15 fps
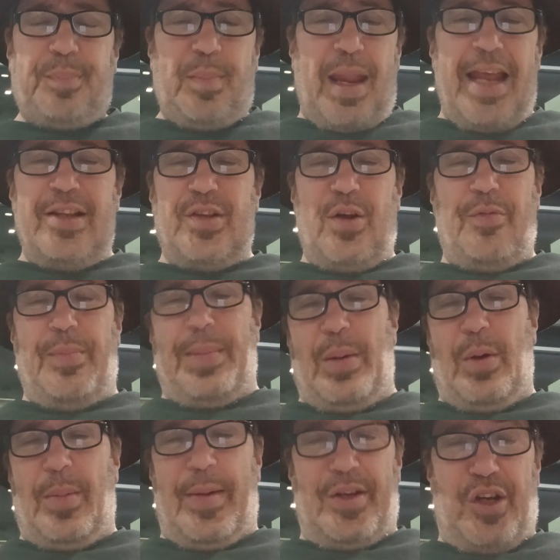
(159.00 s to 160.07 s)
has often been
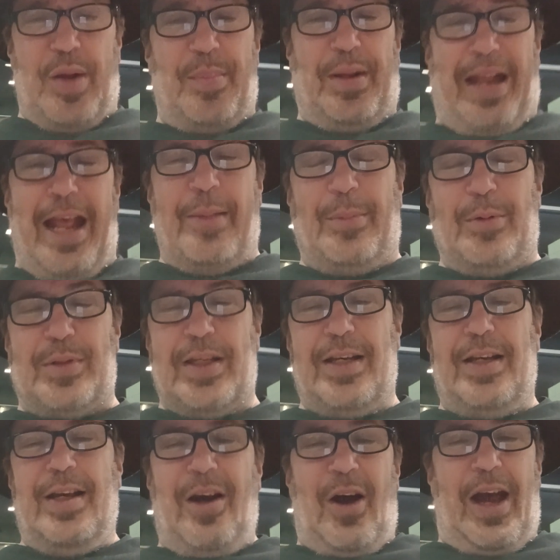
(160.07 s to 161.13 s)
one of my champion animals.
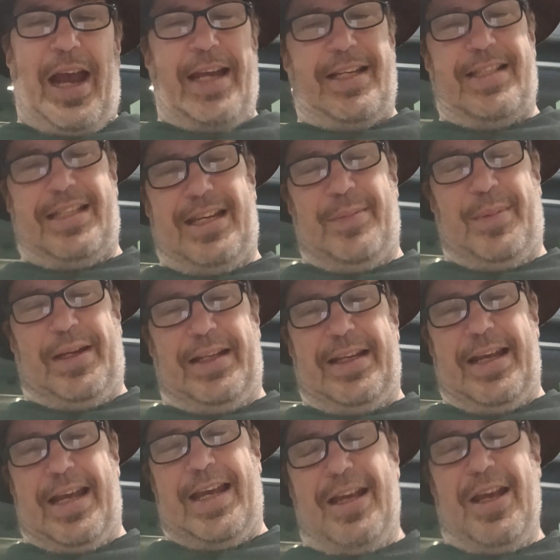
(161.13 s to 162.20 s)
I hate to see it being
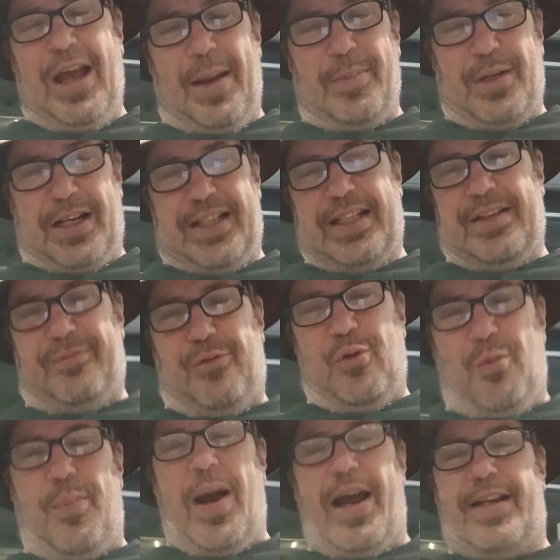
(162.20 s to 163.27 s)
abducted
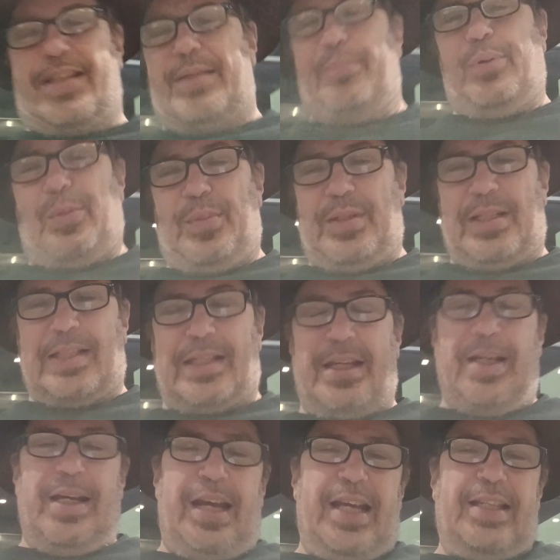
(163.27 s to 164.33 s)
for partisan purposes.
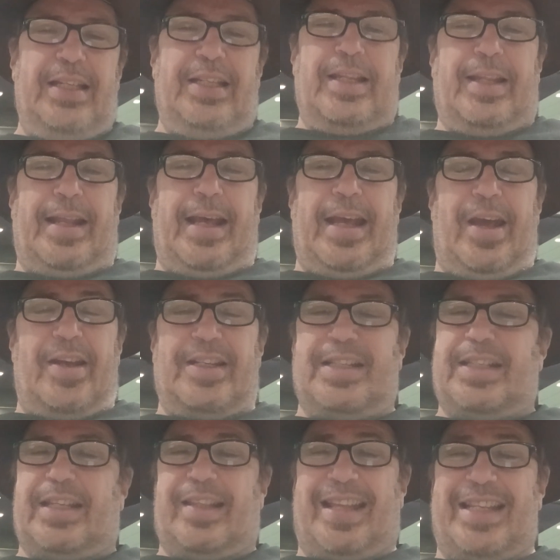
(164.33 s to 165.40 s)
At the end of the day, I
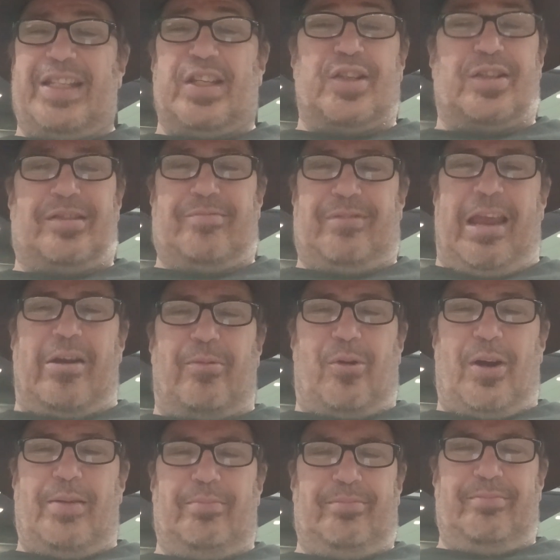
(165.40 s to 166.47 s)
just think that's just
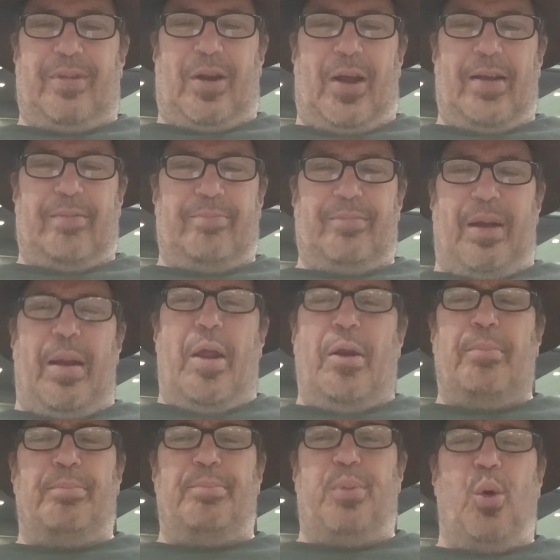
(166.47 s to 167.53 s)
downright
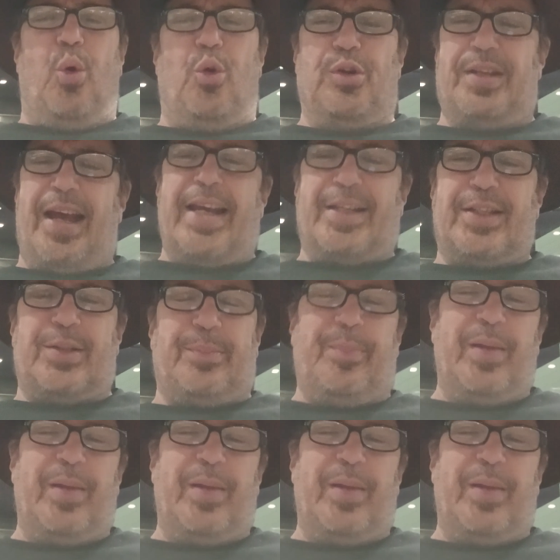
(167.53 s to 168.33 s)
in poor taste.